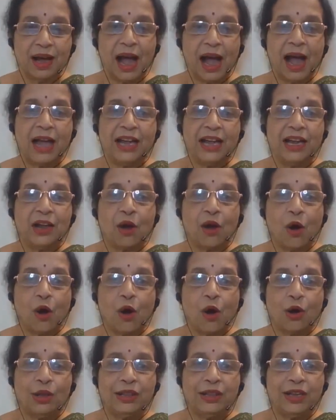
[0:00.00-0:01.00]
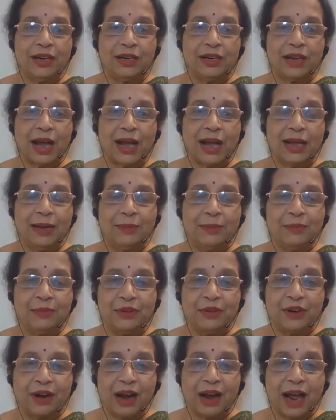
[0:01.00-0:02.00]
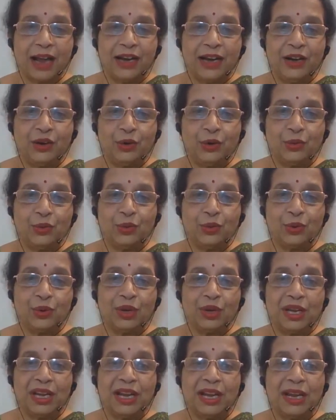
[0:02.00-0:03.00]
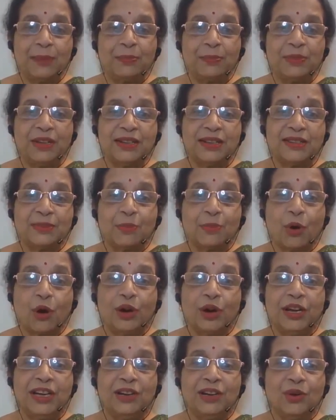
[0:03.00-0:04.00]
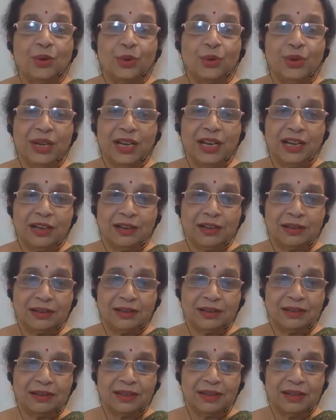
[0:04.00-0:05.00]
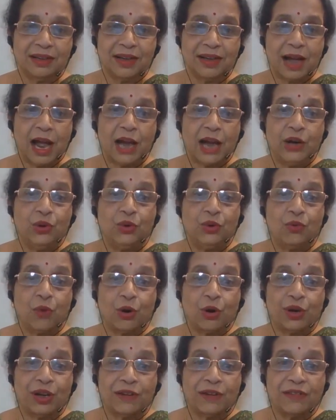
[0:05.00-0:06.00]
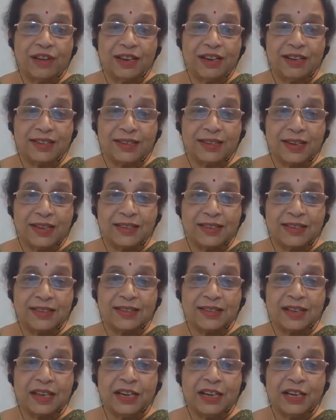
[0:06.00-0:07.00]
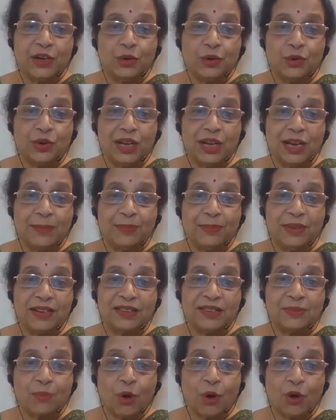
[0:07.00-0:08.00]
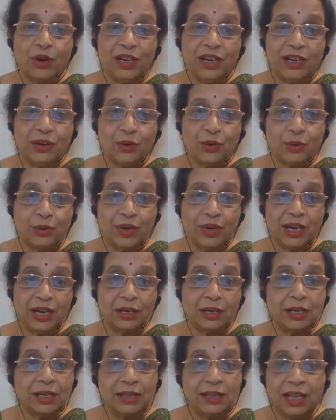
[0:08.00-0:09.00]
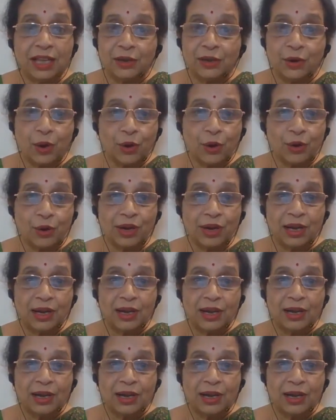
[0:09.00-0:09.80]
I all the time try to keep this body going. I do whatever is necessary to keep this body going. Nothing wrong.